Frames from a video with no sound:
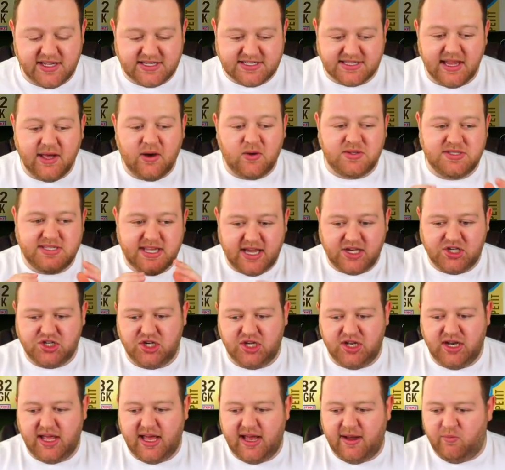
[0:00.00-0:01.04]
this little
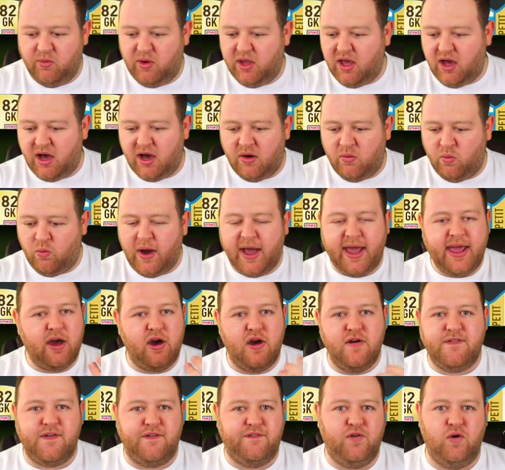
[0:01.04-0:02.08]
session, and we are way
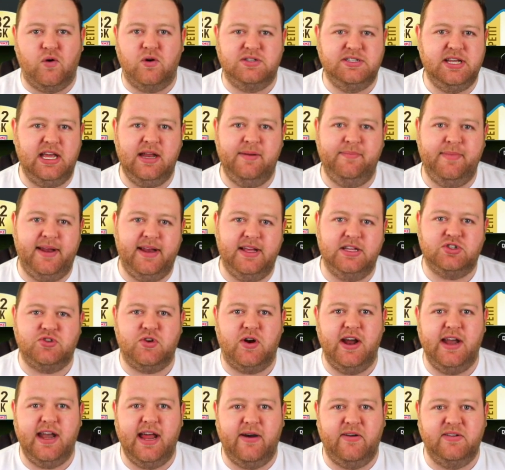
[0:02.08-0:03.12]
over 14 minutes
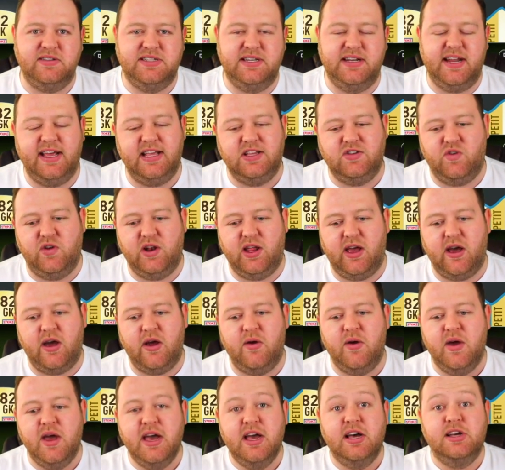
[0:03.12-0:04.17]
right now in today's
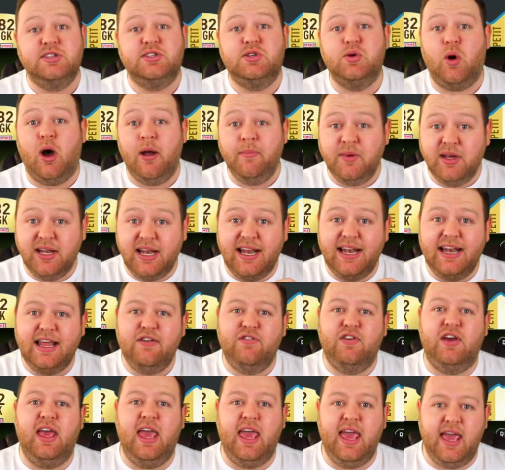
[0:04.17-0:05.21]
video, so I'm gonna
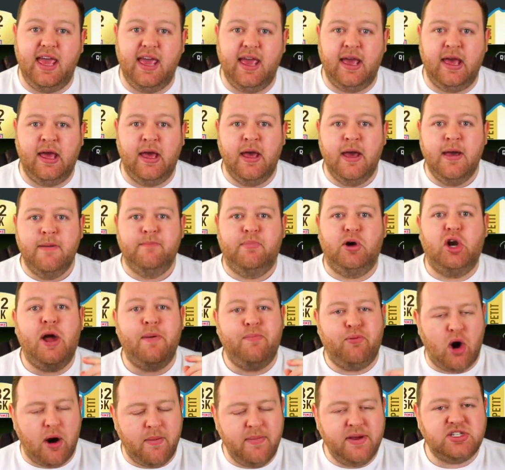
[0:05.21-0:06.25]
leave it here, but
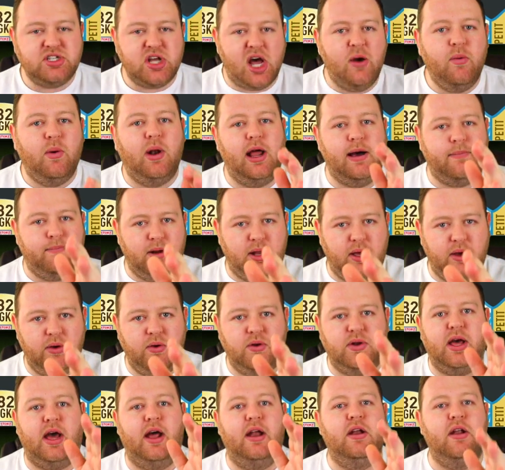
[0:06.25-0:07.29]
I promise I will
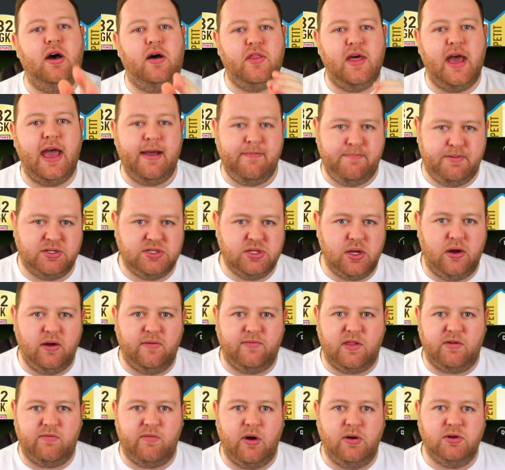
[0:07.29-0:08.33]
upload another episode
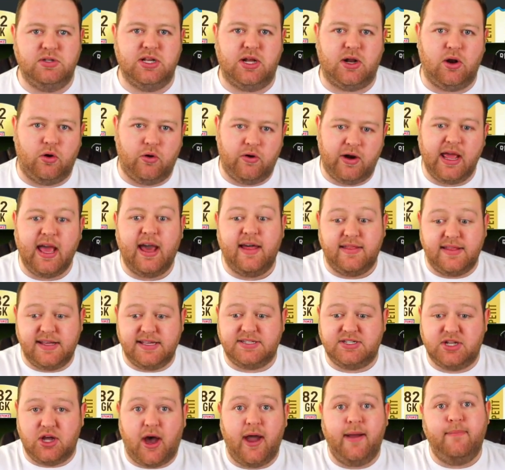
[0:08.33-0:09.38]
of The Road to Glory at
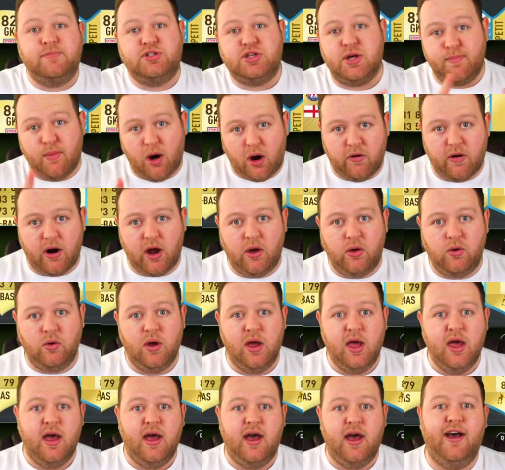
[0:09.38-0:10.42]
this time tomorrow
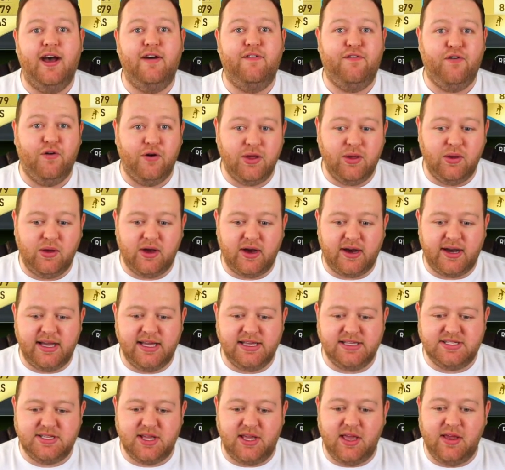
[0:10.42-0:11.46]
for you
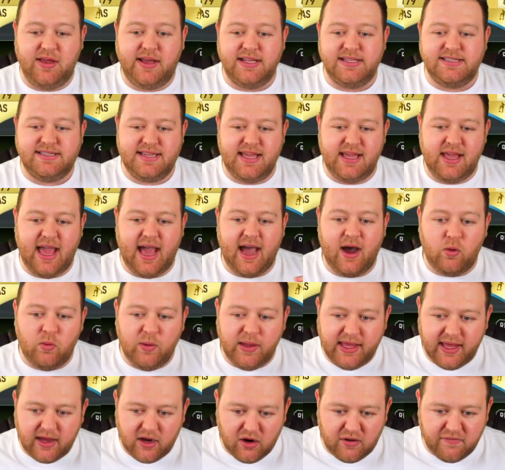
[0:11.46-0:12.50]
guys, so you can see how
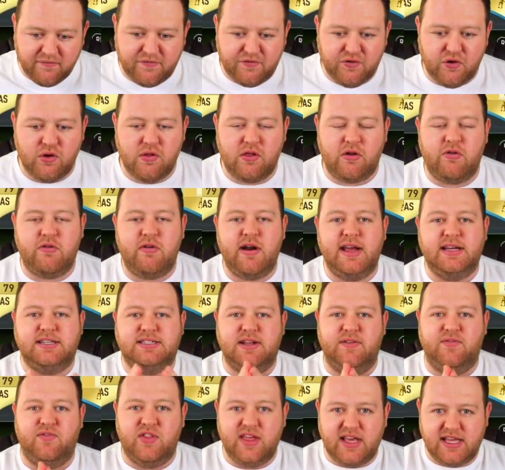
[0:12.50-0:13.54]
we get on through the
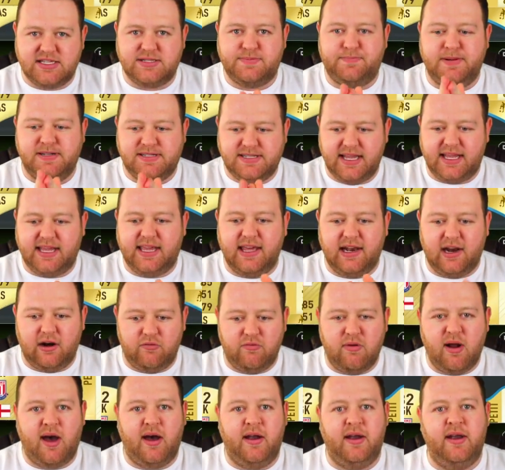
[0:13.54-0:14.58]
rest of this particular
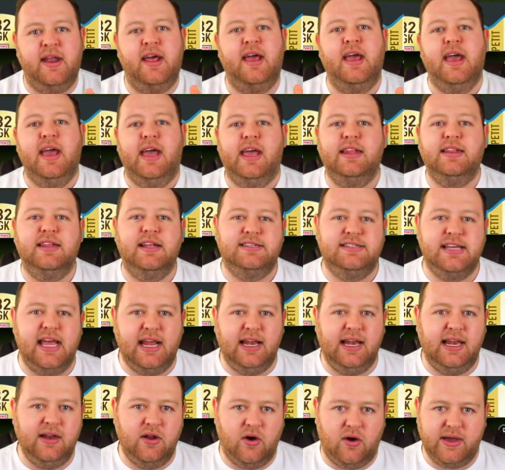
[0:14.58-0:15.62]
run in the
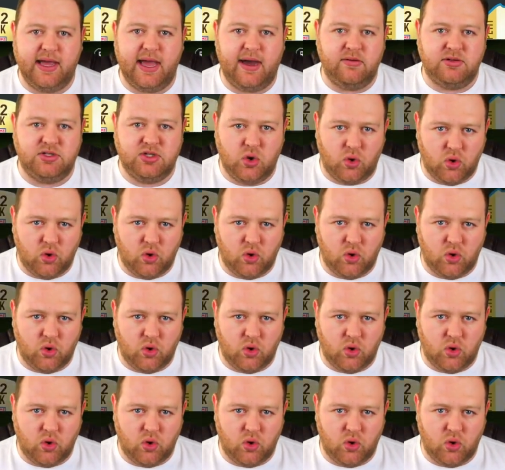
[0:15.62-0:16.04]
daily knockout